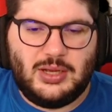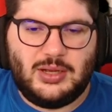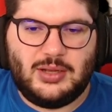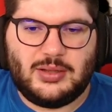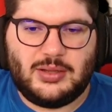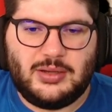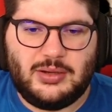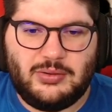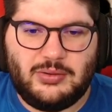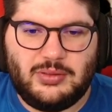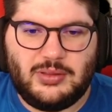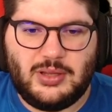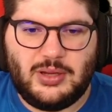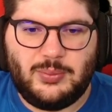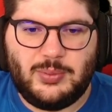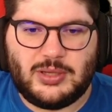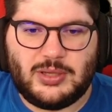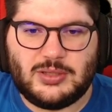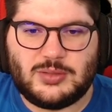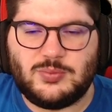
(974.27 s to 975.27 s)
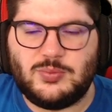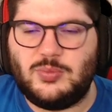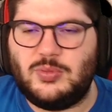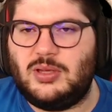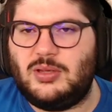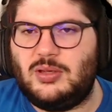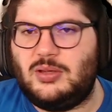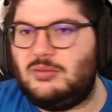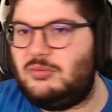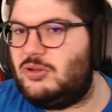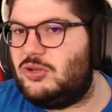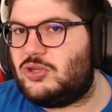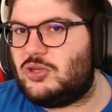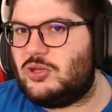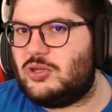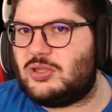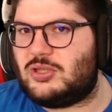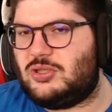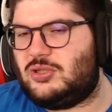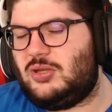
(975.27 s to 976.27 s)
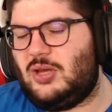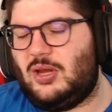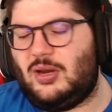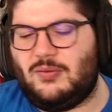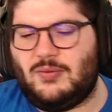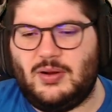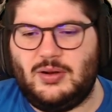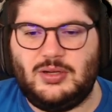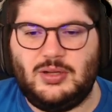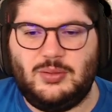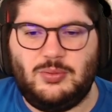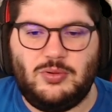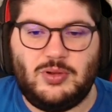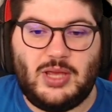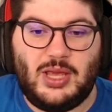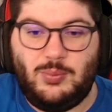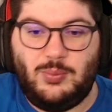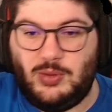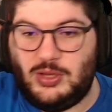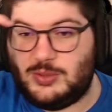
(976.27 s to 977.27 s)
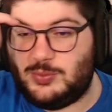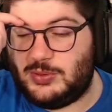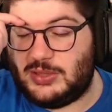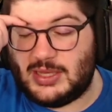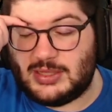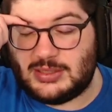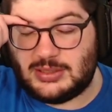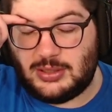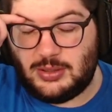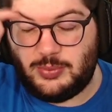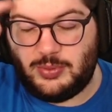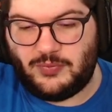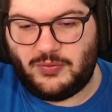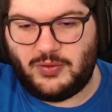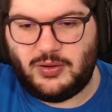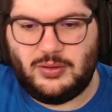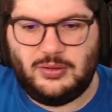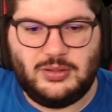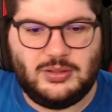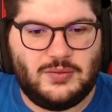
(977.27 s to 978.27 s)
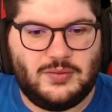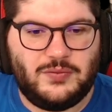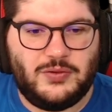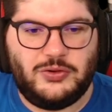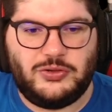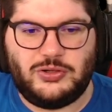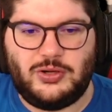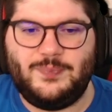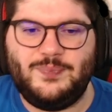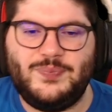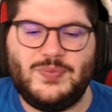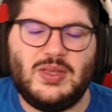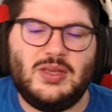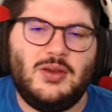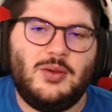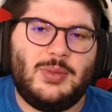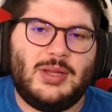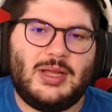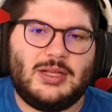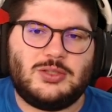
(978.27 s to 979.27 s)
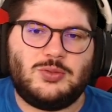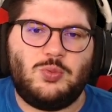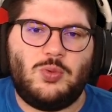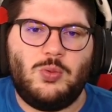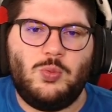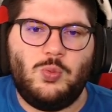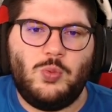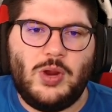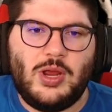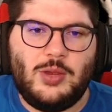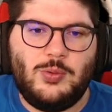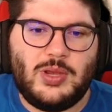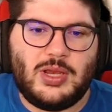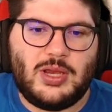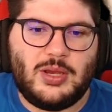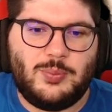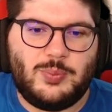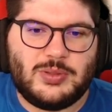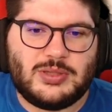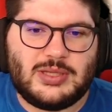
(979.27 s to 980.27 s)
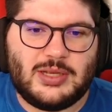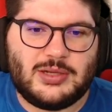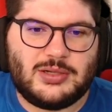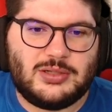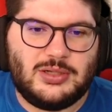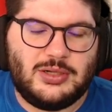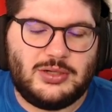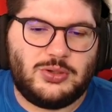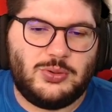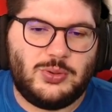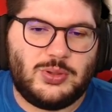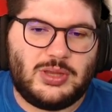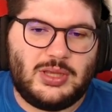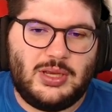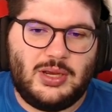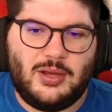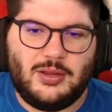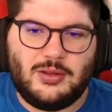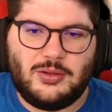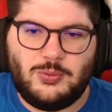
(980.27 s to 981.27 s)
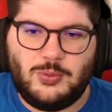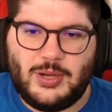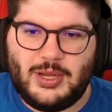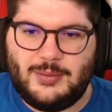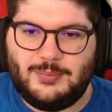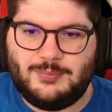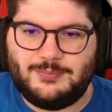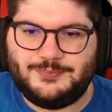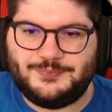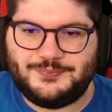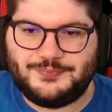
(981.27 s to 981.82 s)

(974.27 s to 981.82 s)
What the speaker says: here and there, because usually it's done around double game weeks. But that's a little bit further into the future. But that's one way we could potentially do it. The other way